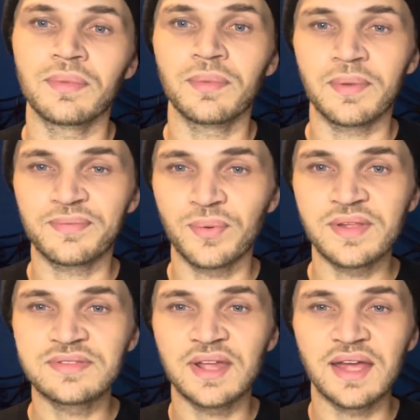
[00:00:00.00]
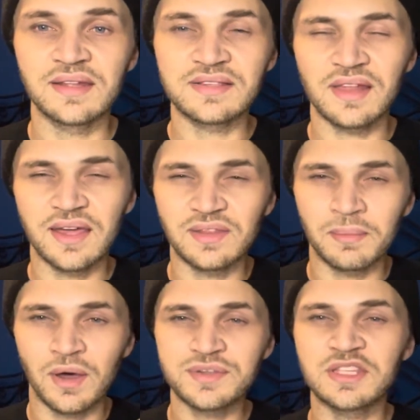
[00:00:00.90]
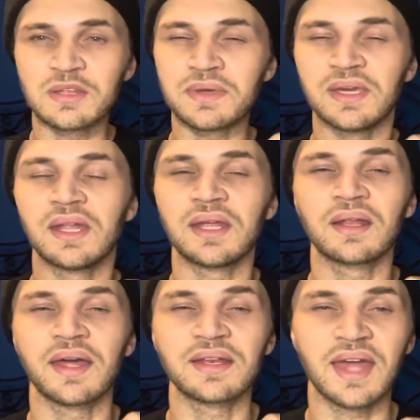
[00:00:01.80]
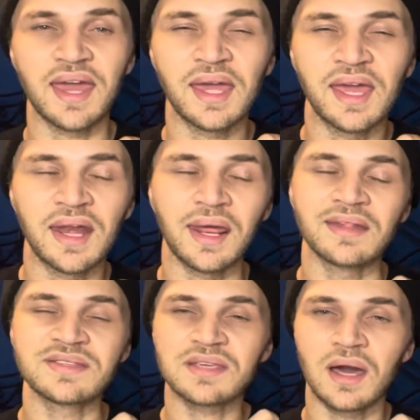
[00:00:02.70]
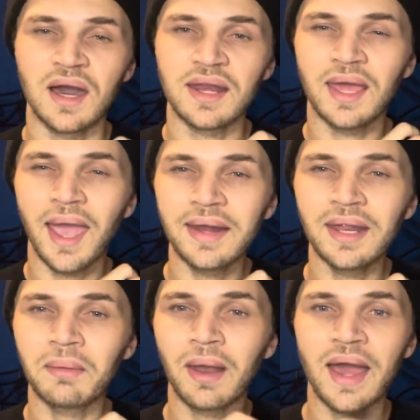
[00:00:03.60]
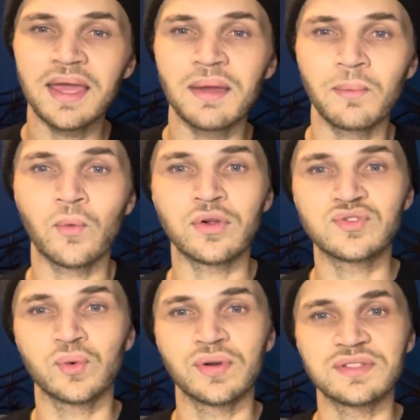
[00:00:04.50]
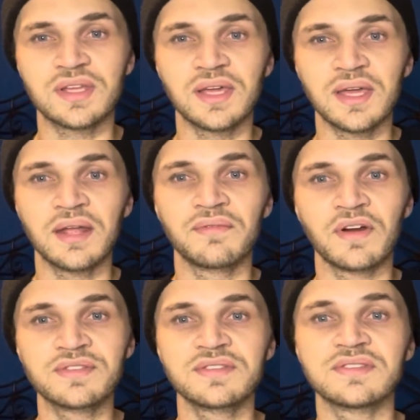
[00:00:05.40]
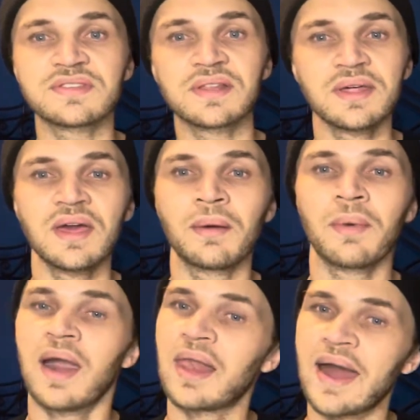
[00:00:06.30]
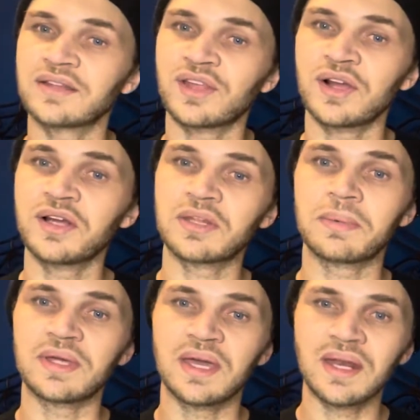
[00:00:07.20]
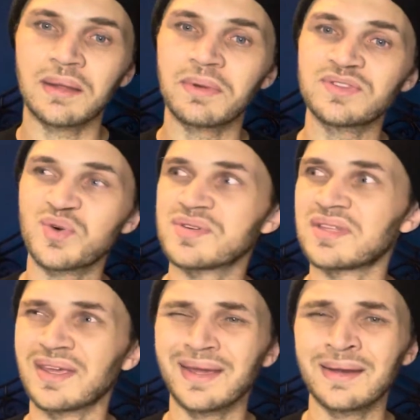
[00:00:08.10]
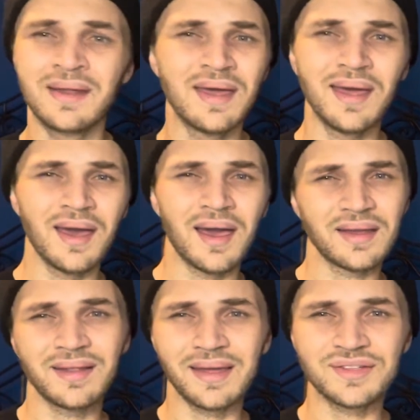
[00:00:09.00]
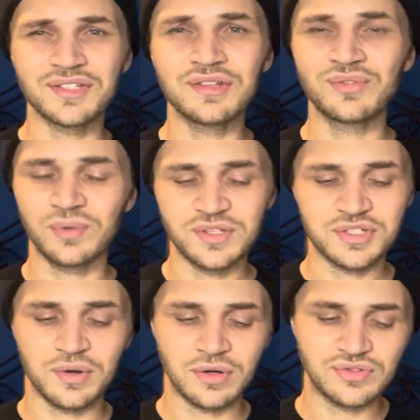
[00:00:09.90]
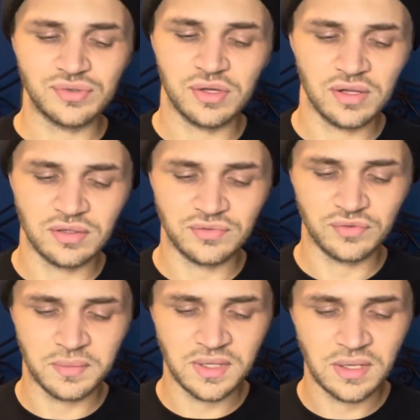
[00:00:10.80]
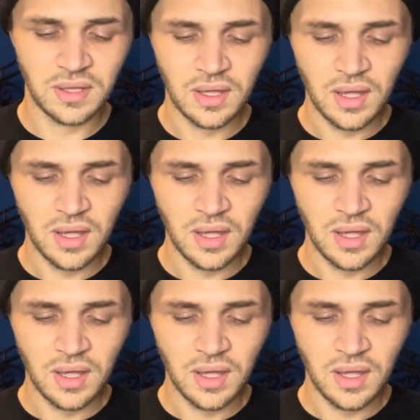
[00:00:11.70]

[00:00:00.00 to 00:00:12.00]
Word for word: The ones that I disliked the most at the beginning, like Ann and Scotty, I ended up liking more towards the end. Versus Slim, I liked her at the beginning, but towards the end, like, she just really showed her true colors for me.